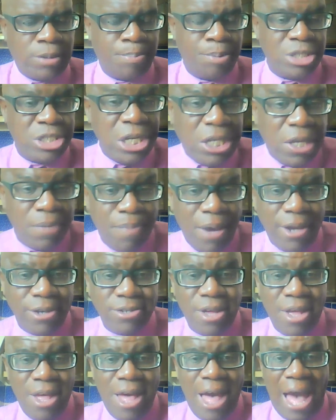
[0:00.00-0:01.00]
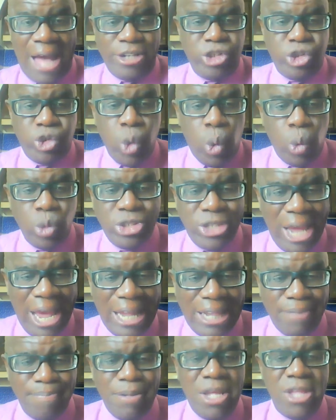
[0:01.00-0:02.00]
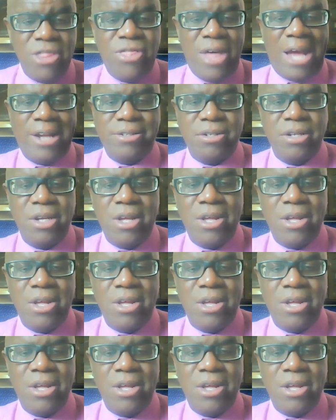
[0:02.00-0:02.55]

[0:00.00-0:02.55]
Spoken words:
in a predicament. And don't tell me that